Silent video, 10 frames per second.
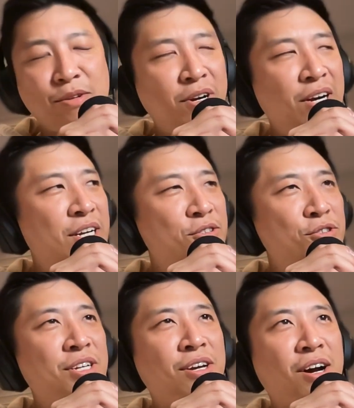very
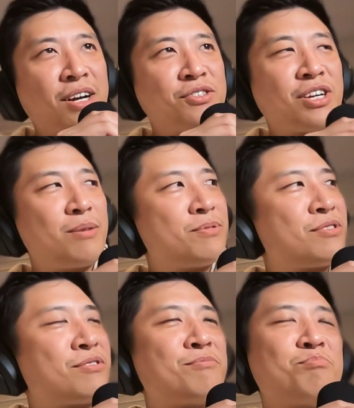interesting
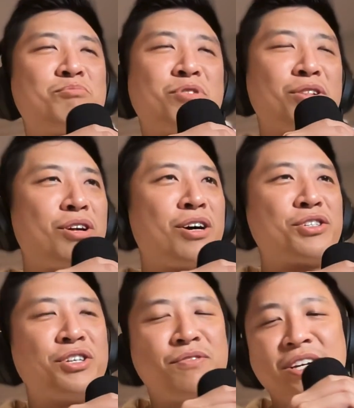concepts,
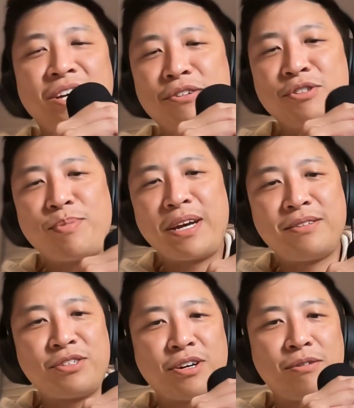longevity, health span.
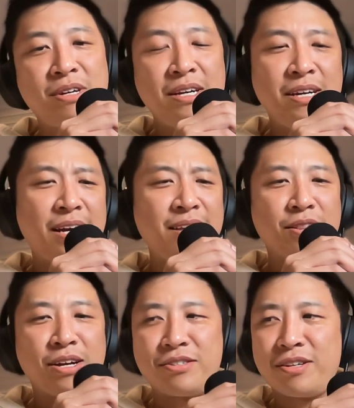So I think a
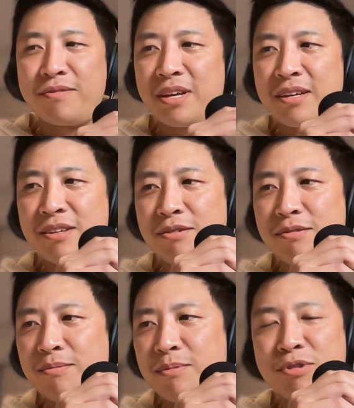lot of stuff that
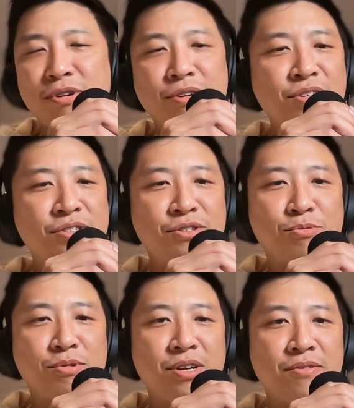I'm sure our listeners
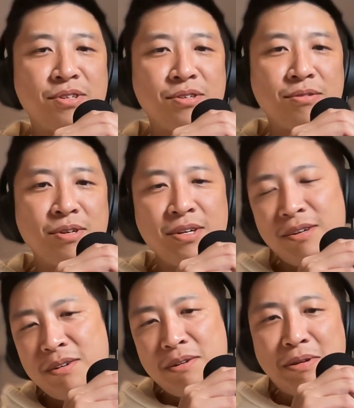would love to
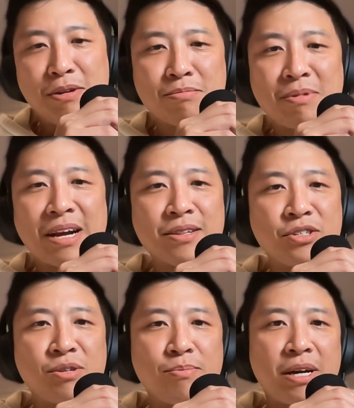kind of listen
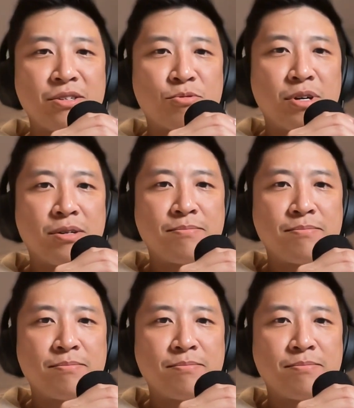about as well.